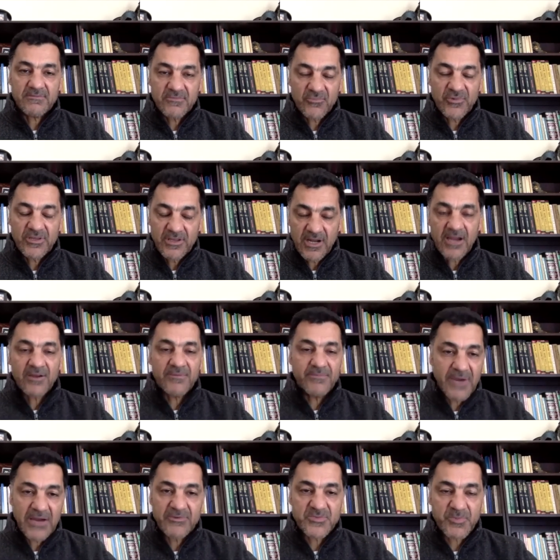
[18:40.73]
You know, I
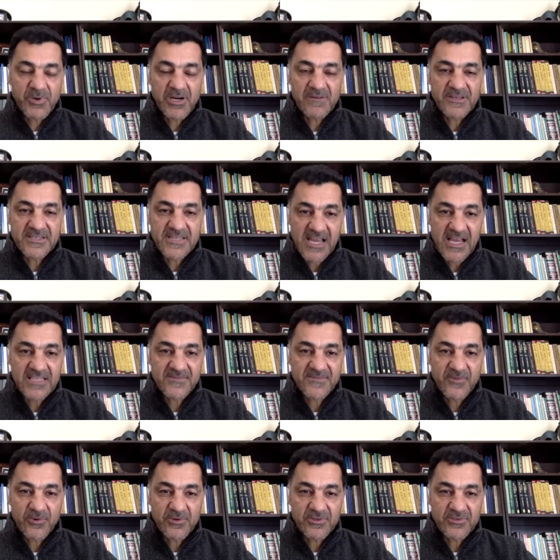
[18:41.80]
was part of a task
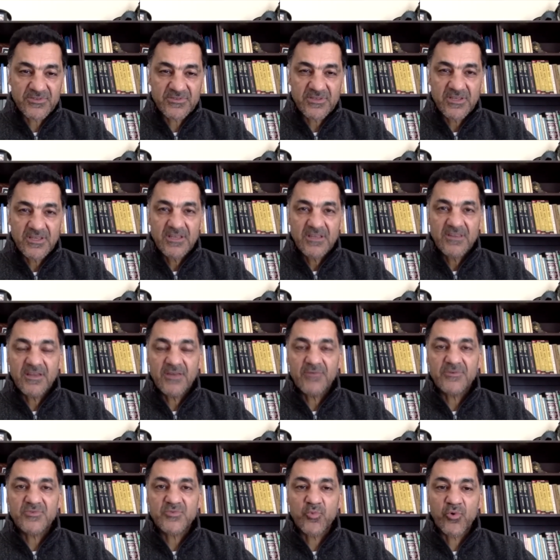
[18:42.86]
force that
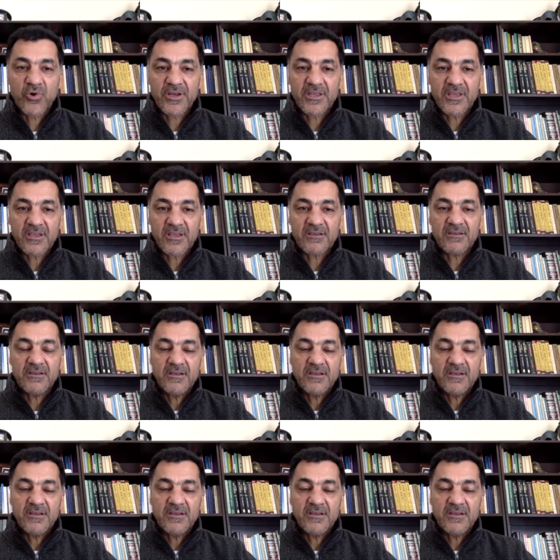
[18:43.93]
was working